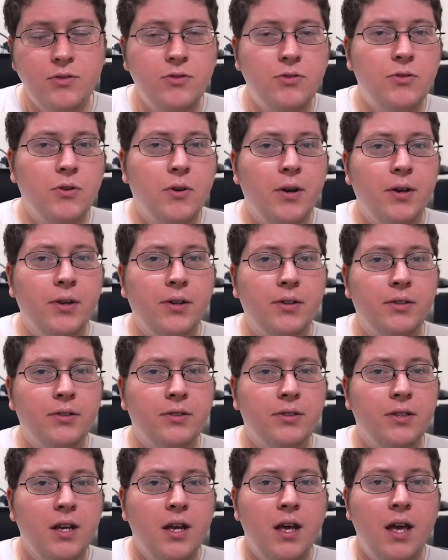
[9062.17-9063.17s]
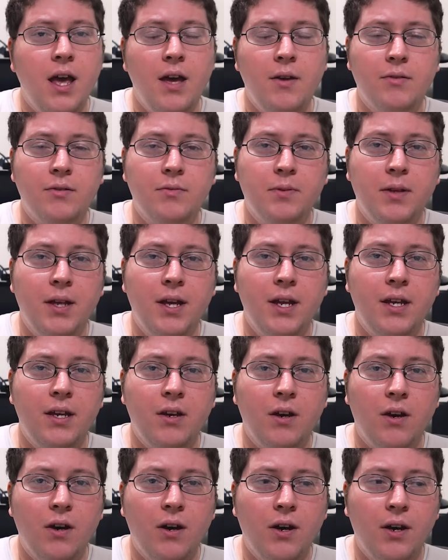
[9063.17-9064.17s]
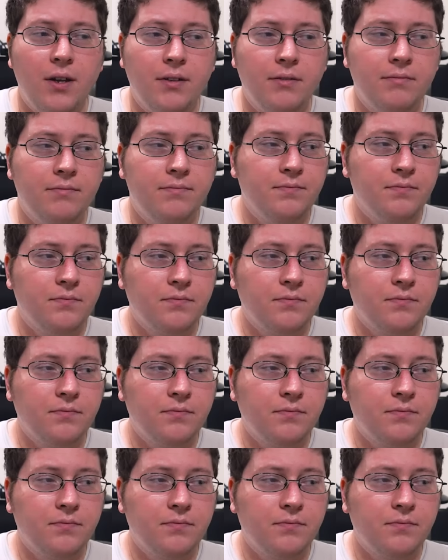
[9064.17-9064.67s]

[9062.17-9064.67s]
tutorials and was planning on